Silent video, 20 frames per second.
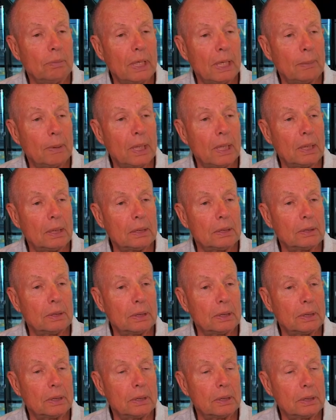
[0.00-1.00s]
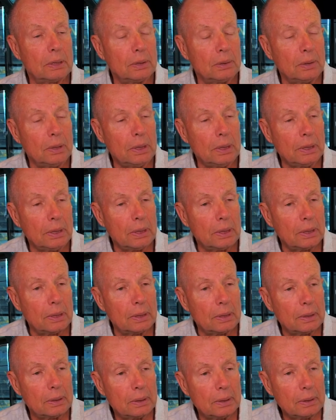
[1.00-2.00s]
Bob Harlan took it
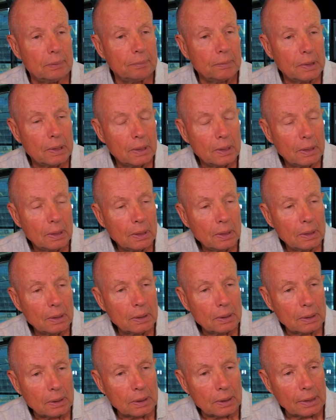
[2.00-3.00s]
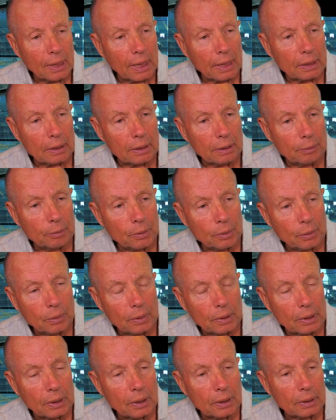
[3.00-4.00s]
to Tagliabue,
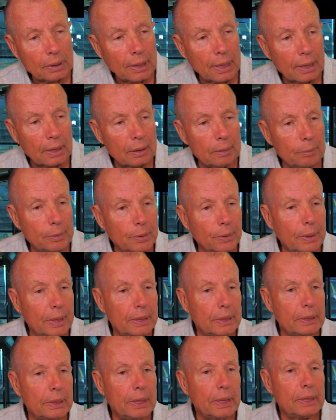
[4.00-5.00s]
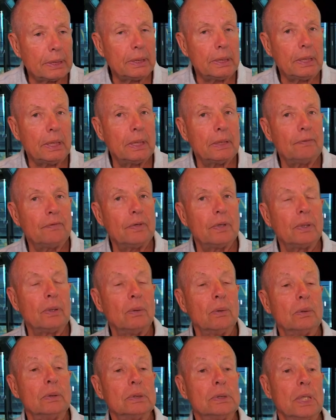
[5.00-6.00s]
and then Tagliabue had to take it to the NFL
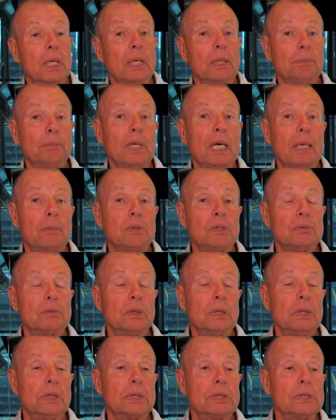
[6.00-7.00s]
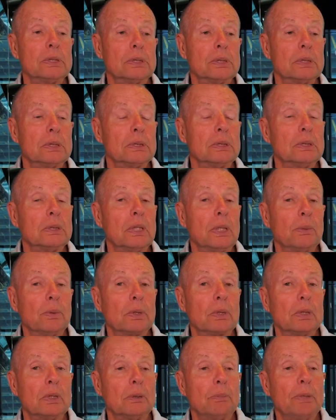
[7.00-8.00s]
owners. Bob was really concerned that they
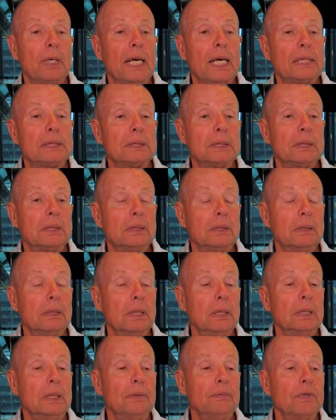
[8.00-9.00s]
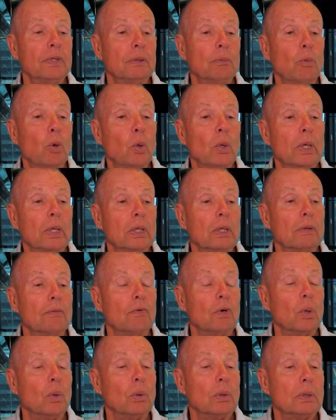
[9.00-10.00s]
weren't going to pass it, and even the morning of the
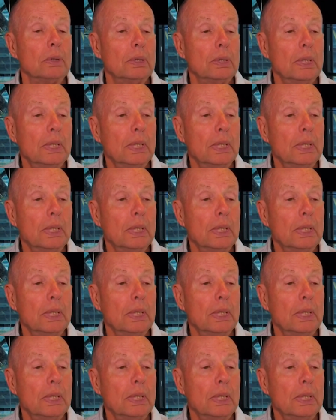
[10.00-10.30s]
vote,